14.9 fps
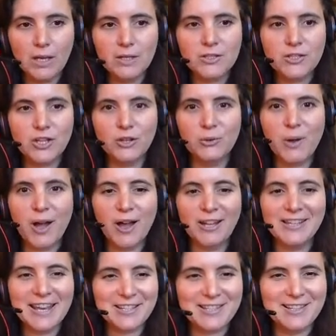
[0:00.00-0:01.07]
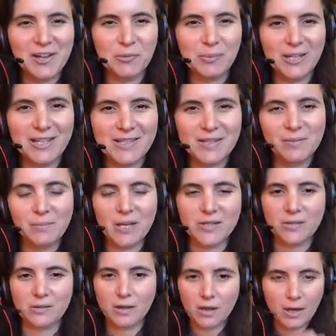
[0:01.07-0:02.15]
So next slide, please,
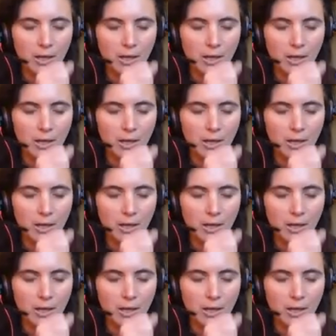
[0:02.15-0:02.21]
Mason.